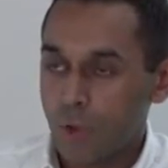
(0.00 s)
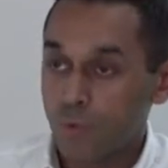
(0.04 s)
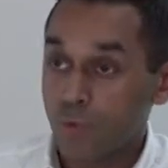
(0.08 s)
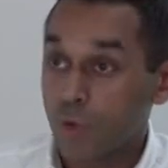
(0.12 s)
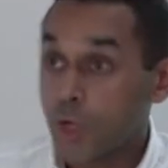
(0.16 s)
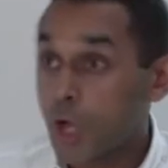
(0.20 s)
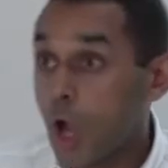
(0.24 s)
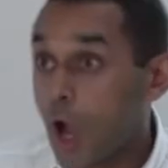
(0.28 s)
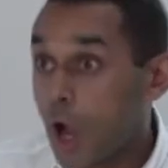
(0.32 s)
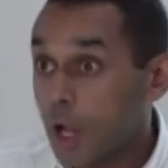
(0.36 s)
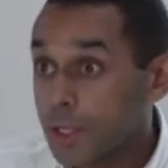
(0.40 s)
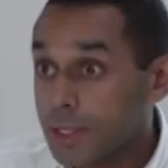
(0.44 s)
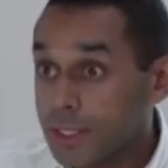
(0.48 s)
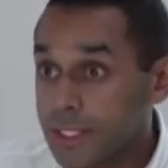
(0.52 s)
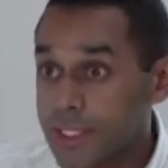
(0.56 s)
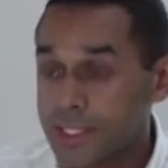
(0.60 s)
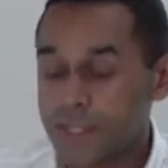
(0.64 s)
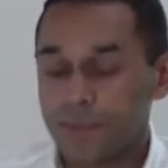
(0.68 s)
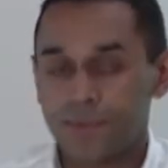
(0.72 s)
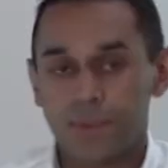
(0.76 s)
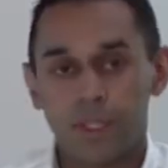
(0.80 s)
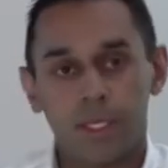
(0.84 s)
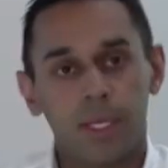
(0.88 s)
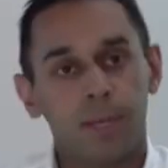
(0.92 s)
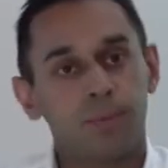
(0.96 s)

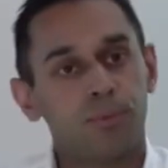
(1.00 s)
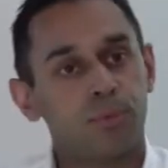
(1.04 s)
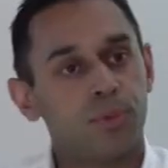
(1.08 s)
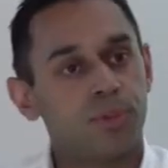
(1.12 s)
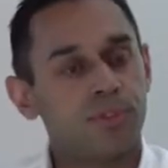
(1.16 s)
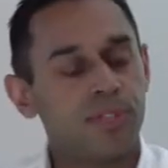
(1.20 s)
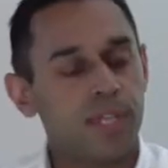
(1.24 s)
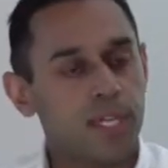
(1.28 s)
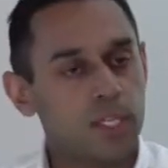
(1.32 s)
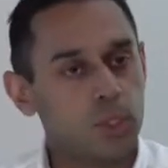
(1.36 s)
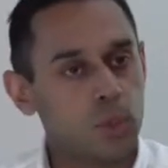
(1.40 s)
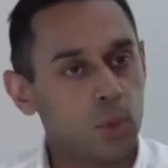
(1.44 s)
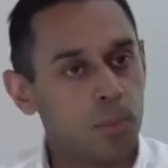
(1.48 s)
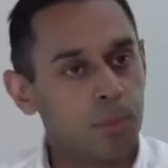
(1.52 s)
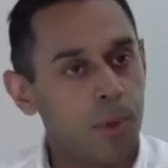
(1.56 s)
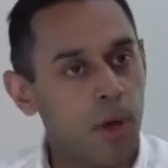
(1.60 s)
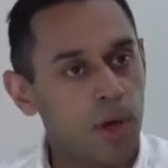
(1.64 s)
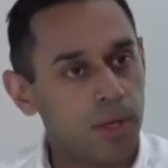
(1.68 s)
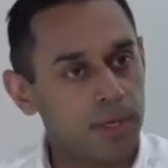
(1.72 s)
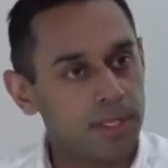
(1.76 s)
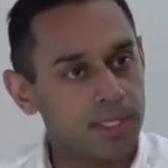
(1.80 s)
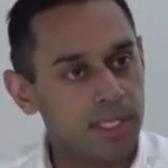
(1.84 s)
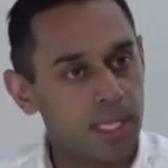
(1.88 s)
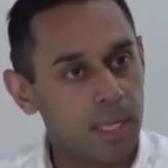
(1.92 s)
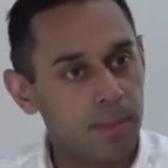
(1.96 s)
regardless of the number of sexual
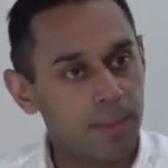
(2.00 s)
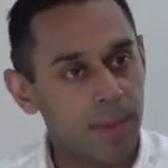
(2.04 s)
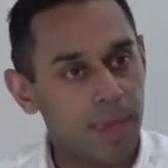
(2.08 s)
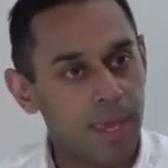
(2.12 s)
partners they